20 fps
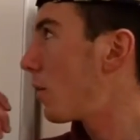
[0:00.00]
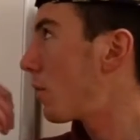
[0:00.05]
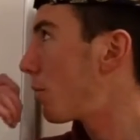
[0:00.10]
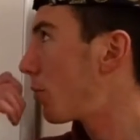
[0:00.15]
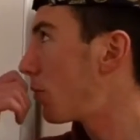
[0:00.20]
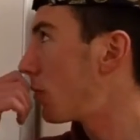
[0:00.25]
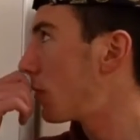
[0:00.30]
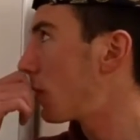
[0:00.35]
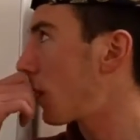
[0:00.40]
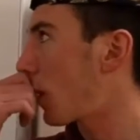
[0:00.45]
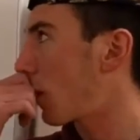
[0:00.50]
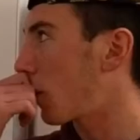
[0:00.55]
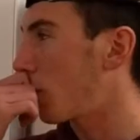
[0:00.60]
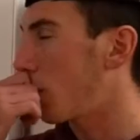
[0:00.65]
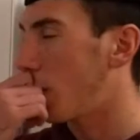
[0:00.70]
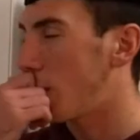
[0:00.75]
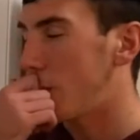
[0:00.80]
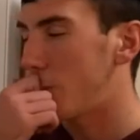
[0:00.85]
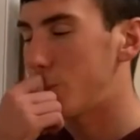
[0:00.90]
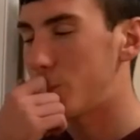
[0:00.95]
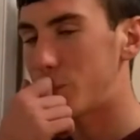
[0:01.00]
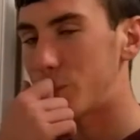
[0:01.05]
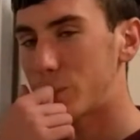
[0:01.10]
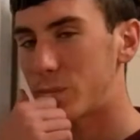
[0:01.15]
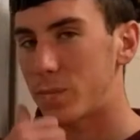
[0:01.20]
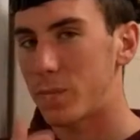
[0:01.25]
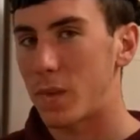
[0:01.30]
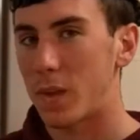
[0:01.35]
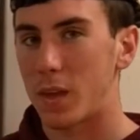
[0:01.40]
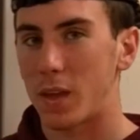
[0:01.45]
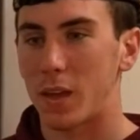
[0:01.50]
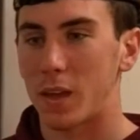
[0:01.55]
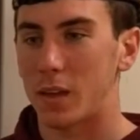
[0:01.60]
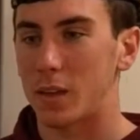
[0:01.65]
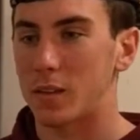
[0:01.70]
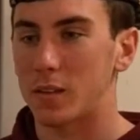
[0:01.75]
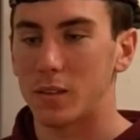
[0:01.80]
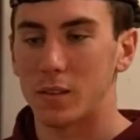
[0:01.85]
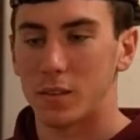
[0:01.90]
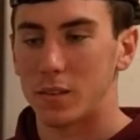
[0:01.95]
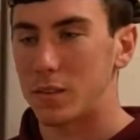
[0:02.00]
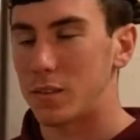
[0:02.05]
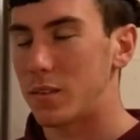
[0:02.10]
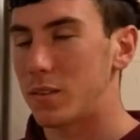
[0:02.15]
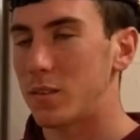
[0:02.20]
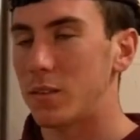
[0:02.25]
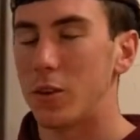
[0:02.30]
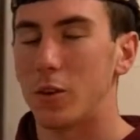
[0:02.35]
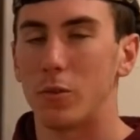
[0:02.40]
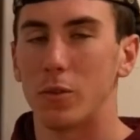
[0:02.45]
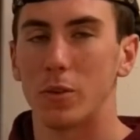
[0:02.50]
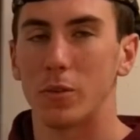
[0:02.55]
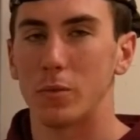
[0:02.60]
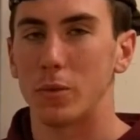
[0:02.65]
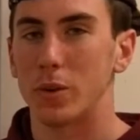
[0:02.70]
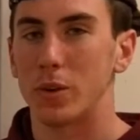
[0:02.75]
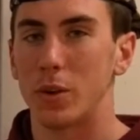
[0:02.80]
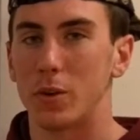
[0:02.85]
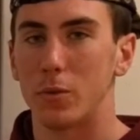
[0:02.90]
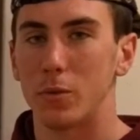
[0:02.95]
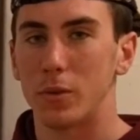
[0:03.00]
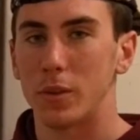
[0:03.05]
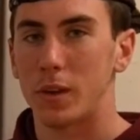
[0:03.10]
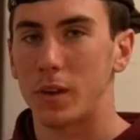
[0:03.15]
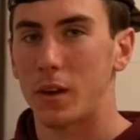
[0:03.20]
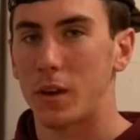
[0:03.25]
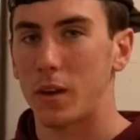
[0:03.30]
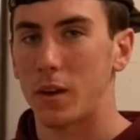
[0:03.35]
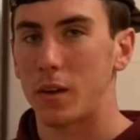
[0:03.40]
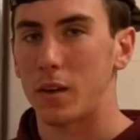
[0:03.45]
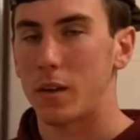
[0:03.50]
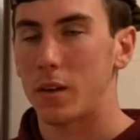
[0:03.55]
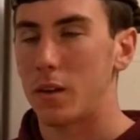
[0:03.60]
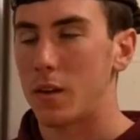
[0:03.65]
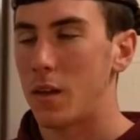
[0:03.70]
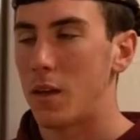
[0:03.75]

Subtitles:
through the dark web and no one would know who they are.